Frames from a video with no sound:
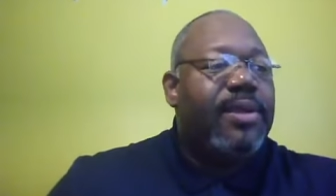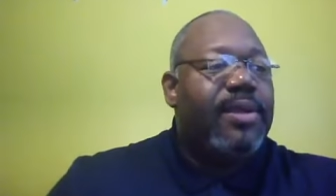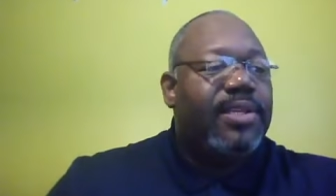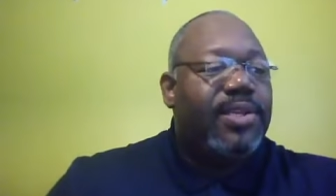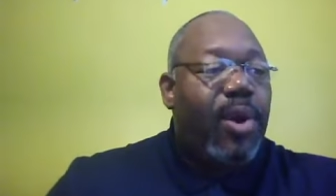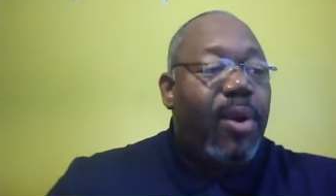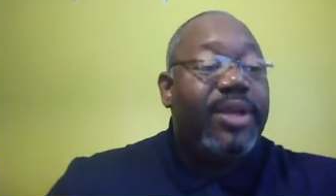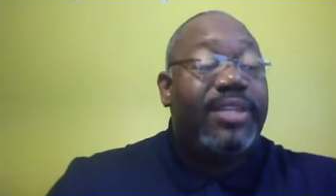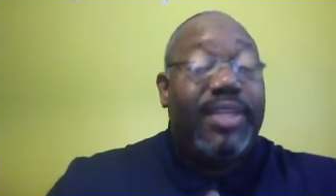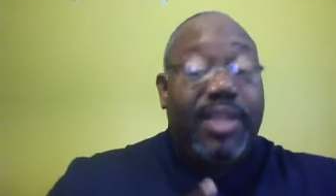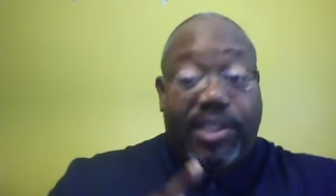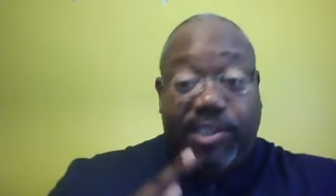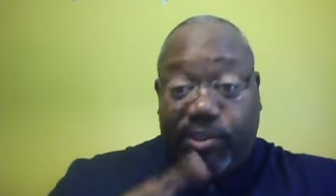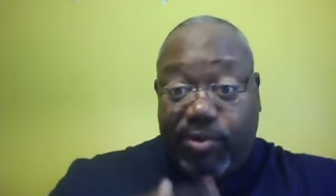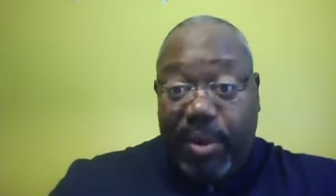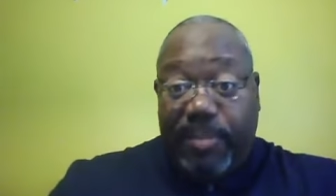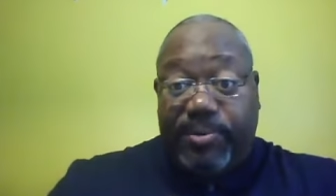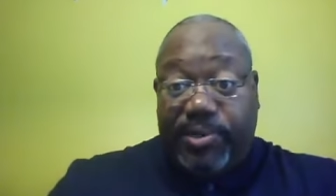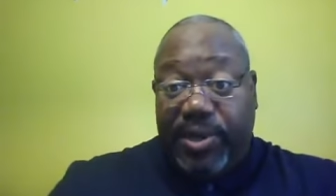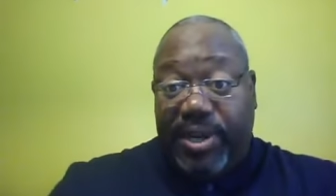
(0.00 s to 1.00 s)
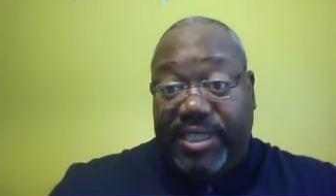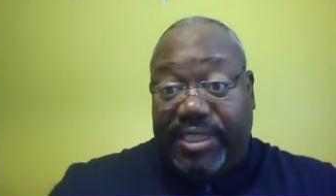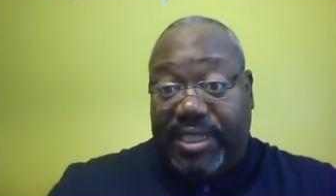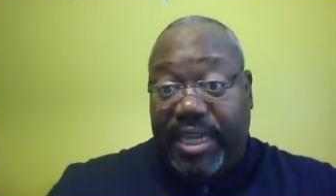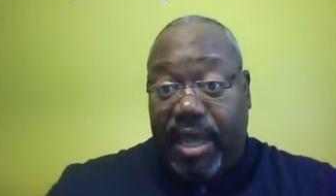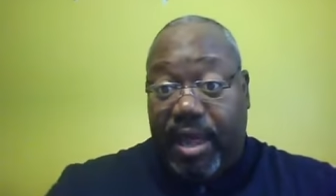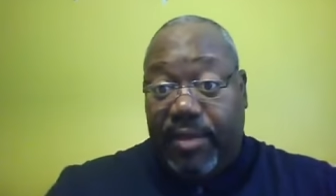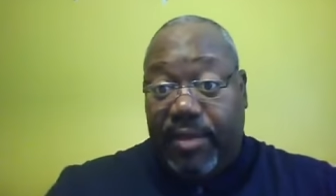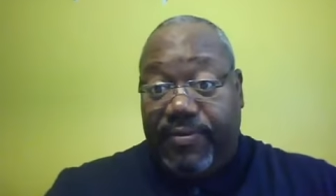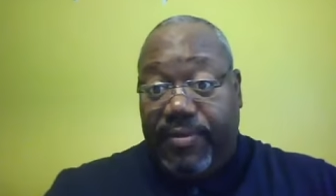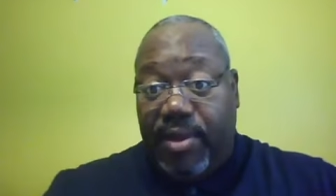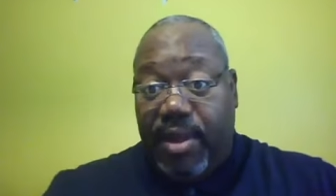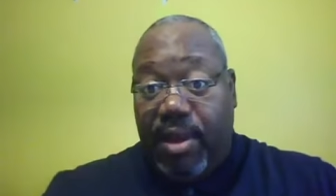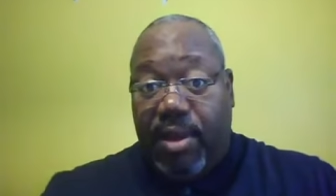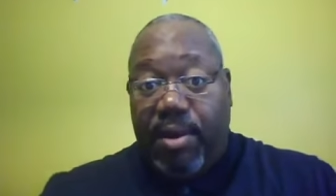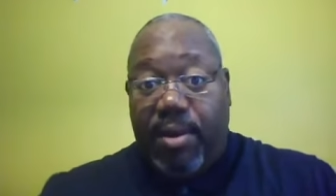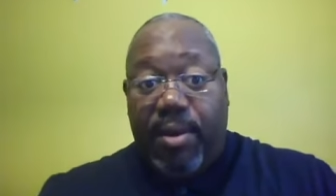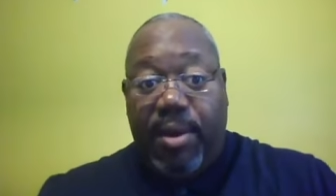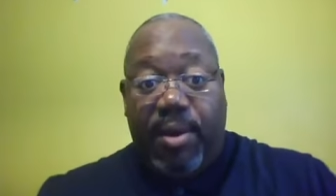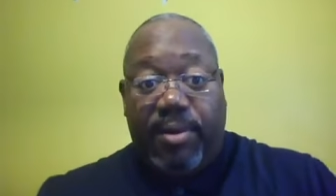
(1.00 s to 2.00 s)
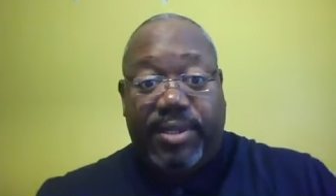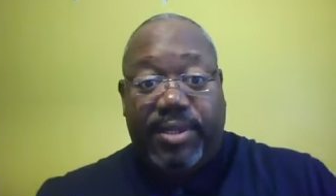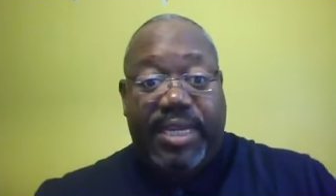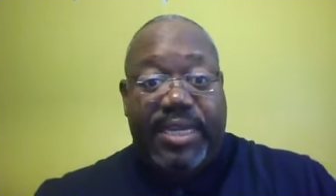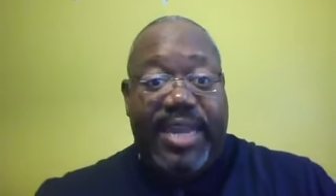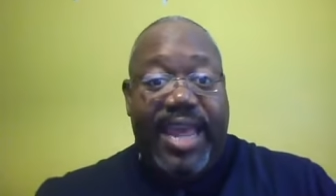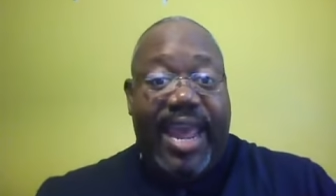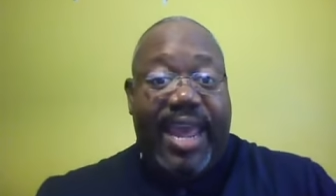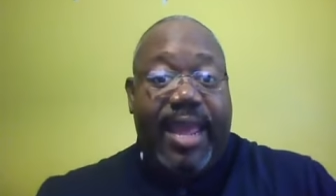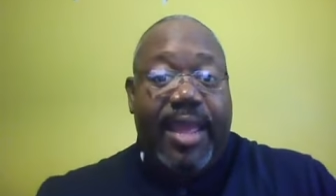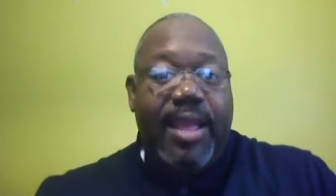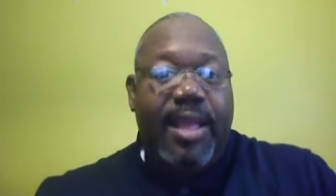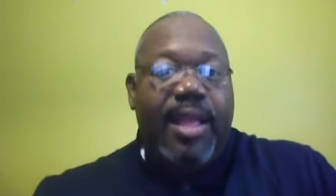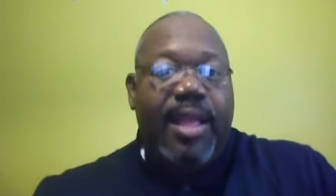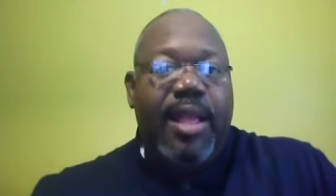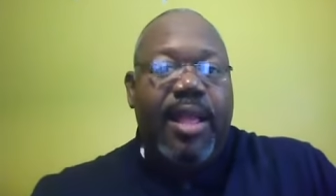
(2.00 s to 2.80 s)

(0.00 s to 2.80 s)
Let's go into the scripture itself on, on today.